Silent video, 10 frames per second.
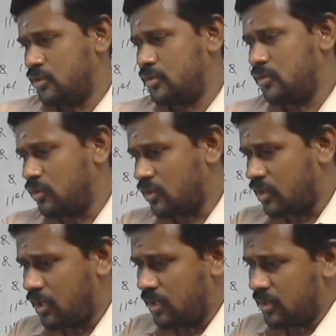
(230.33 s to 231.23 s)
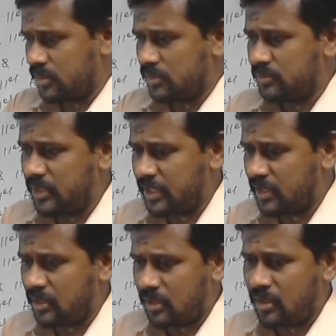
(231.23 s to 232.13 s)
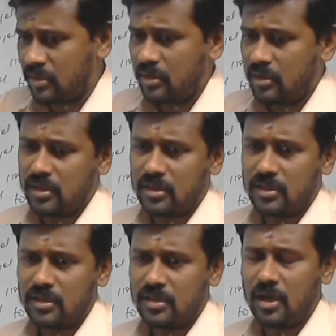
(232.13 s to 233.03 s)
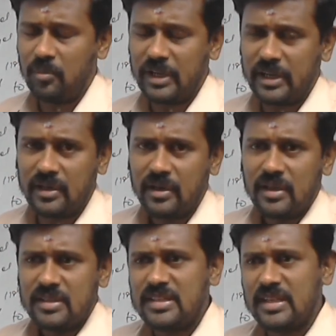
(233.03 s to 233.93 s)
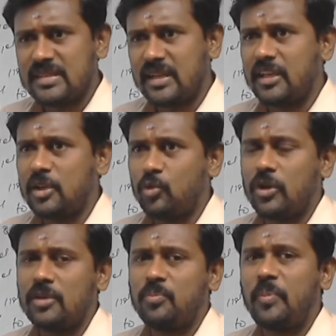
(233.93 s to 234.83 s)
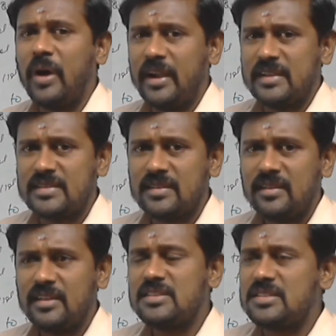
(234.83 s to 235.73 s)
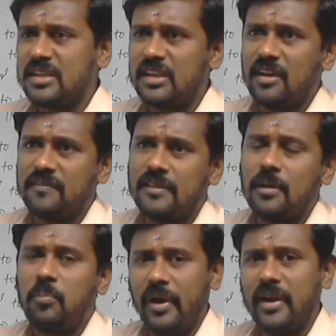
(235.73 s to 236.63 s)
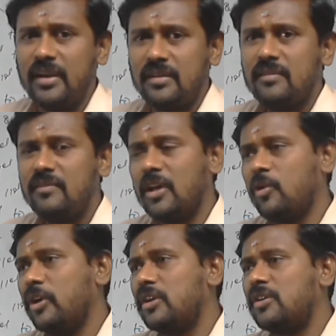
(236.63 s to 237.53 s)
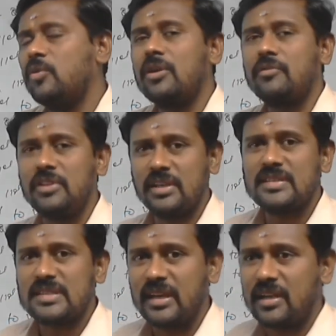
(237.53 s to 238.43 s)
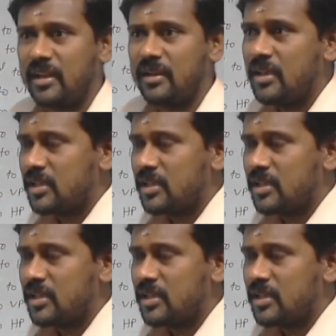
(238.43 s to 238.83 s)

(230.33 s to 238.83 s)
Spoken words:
Don't make it complicated. Just like your points, instead of the point, we are going to work with a straight line.